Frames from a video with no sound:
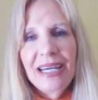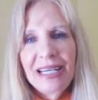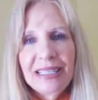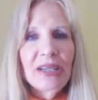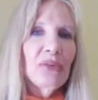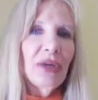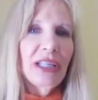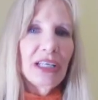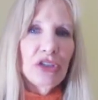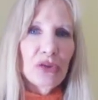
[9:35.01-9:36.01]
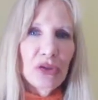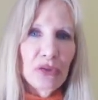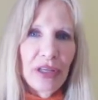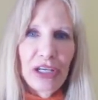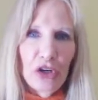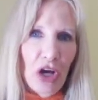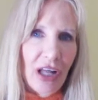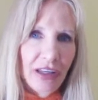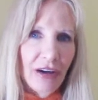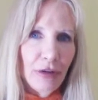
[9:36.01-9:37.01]
Is it really true that you're
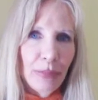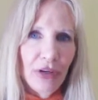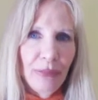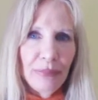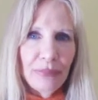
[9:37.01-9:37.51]
not lovable?